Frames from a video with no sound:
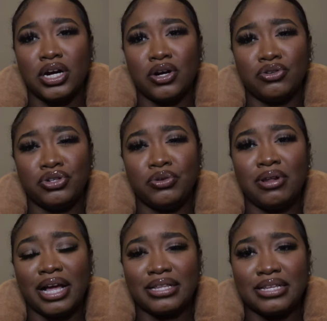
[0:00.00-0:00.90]
Oh, do you
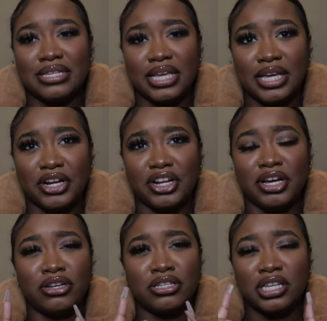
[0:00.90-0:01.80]
like this here? They're
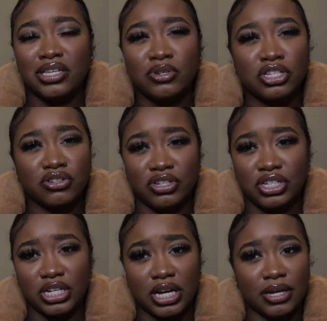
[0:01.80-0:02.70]
going to send you a
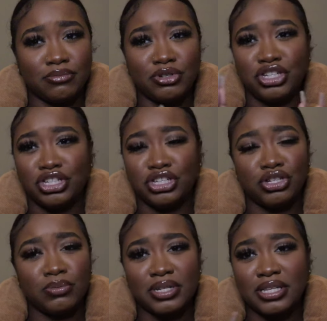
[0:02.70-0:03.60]
screenshot, which is the
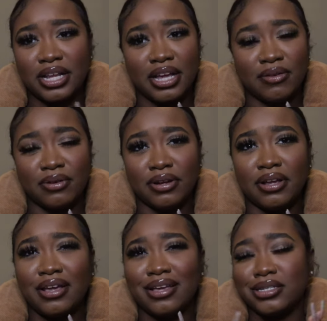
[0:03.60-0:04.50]
stupidest thing ever.
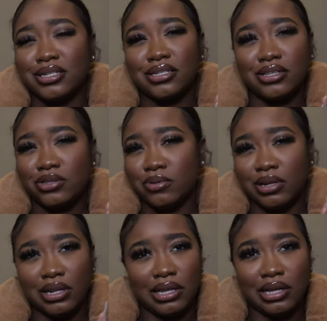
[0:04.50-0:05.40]
Instead of sending you a
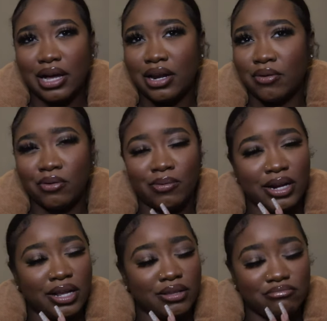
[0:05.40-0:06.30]
link, I don't know
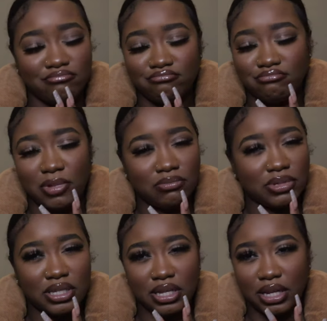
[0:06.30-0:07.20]
why they don't
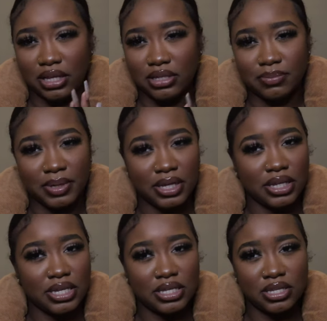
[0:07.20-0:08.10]
send links, but
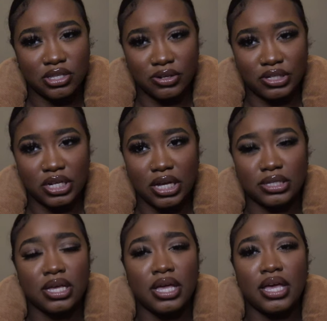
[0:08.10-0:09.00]
they send screenshots.
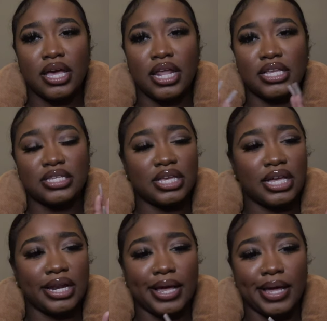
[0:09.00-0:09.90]
And they
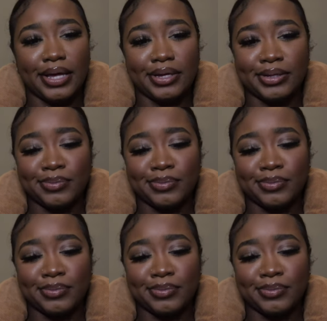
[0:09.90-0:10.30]
say, like,